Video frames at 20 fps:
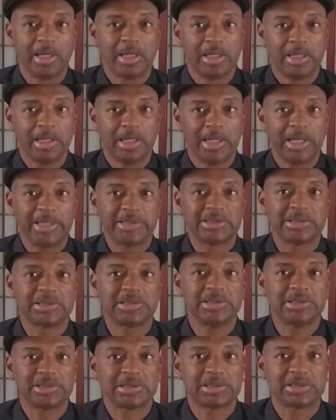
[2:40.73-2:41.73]
let's
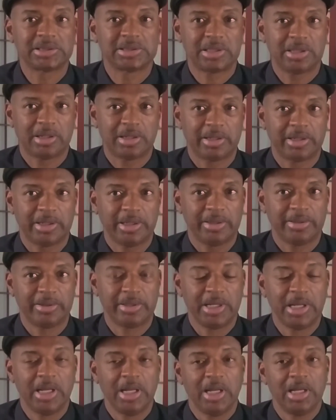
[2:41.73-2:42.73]
get started.
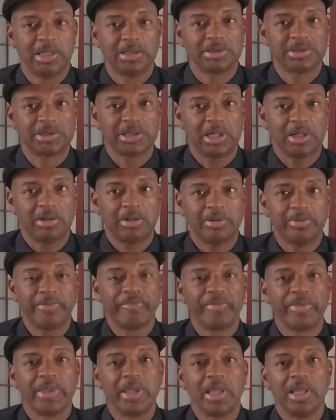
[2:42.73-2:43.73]
So
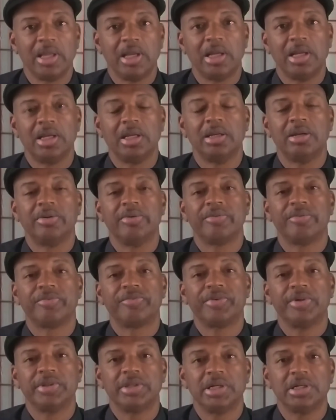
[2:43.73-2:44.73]

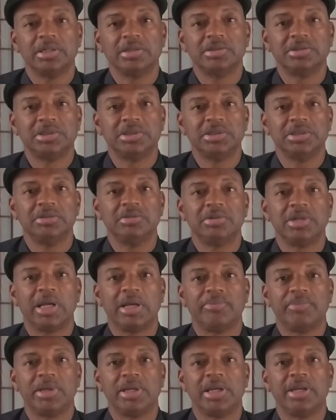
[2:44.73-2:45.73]
for those of you
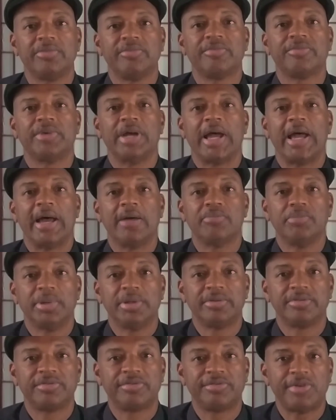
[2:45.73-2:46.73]
that have
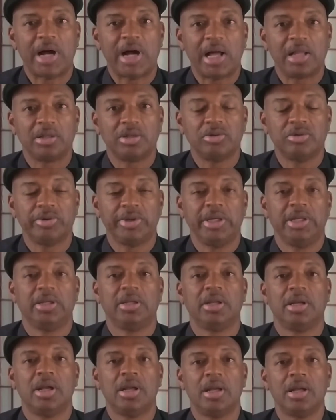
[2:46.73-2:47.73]
been
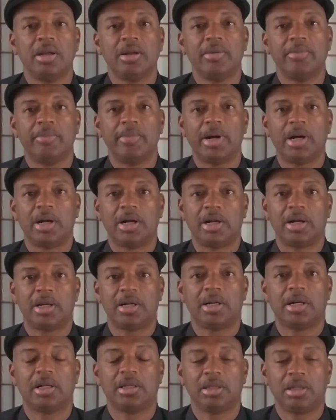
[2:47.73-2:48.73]
following
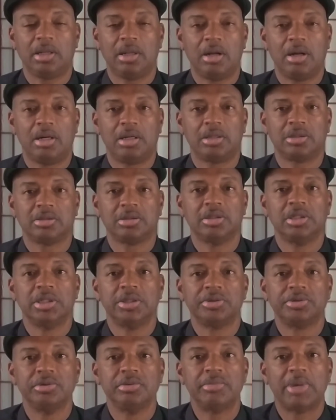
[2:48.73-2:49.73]
along
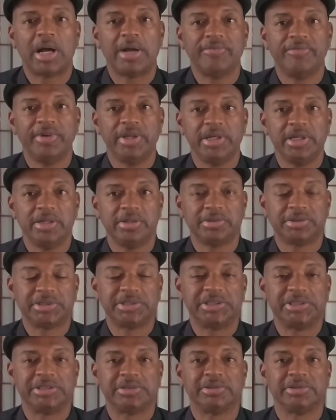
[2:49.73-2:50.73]
through my video
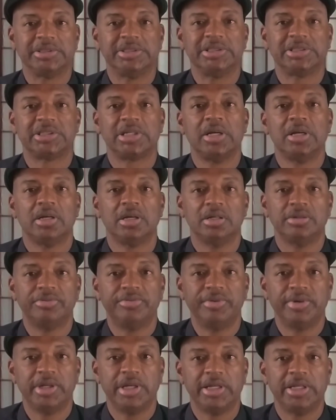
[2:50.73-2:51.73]
series of
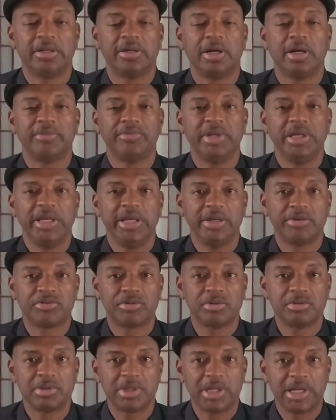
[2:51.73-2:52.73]
the
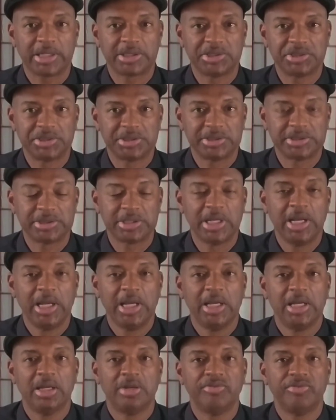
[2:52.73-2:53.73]
introduction
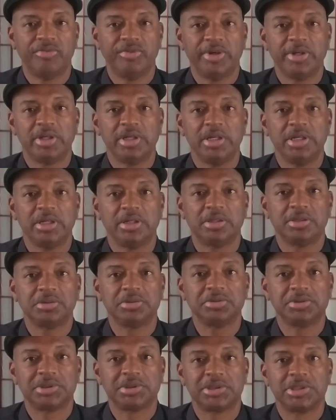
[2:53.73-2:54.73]
and
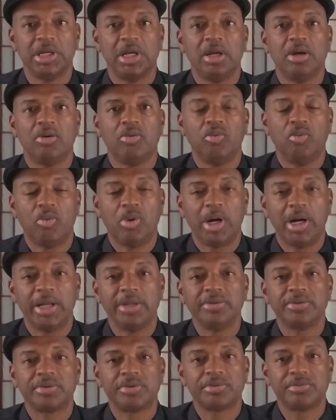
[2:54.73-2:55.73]
videos
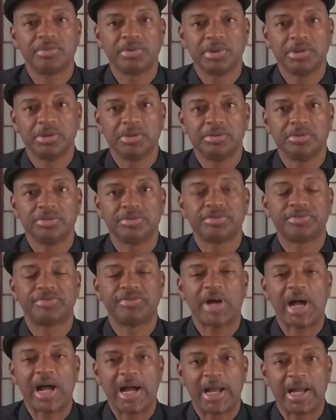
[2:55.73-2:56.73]
1 through
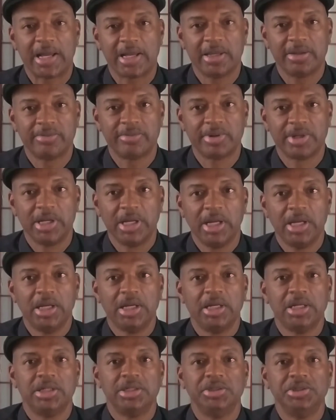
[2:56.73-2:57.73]
5,
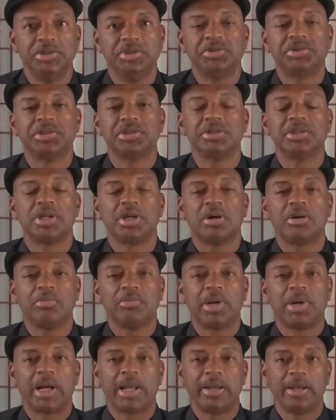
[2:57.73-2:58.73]
you should know
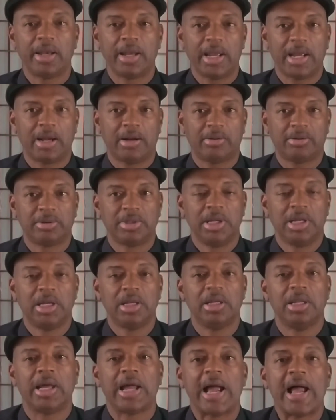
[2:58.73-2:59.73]
by now
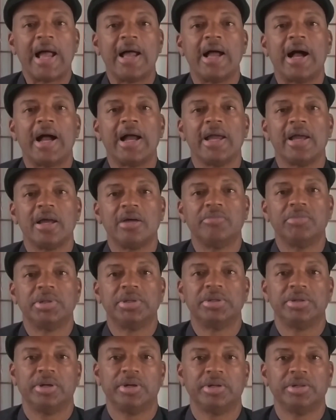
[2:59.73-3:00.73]
that I have
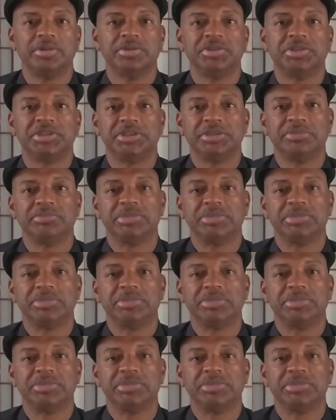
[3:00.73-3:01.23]
been urging